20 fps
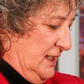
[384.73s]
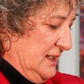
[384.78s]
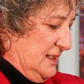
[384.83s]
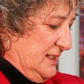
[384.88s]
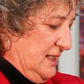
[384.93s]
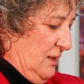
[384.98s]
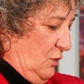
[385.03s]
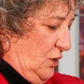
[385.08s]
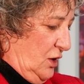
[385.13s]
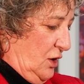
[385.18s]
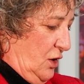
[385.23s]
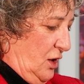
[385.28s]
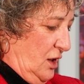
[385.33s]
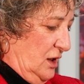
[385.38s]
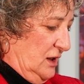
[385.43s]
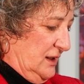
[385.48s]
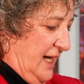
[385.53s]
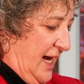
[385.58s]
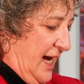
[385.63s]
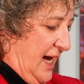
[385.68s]
someone
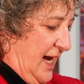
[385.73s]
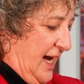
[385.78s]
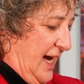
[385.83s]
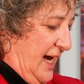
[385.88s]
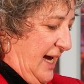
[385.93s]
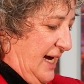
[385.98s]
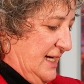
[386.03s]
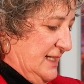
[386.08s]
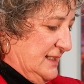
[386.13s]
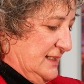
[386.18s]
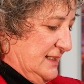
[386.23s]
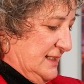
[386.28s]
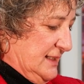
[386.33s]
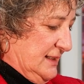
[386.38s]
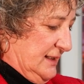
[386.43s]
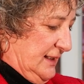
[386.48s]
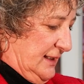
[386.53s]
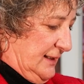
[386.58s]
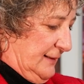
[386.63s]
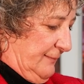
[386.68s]
called
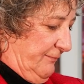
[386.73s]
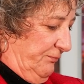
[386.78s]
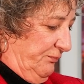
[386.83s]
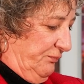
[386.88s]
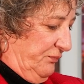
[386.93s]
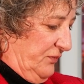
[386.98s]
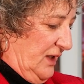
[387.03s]
Aslan.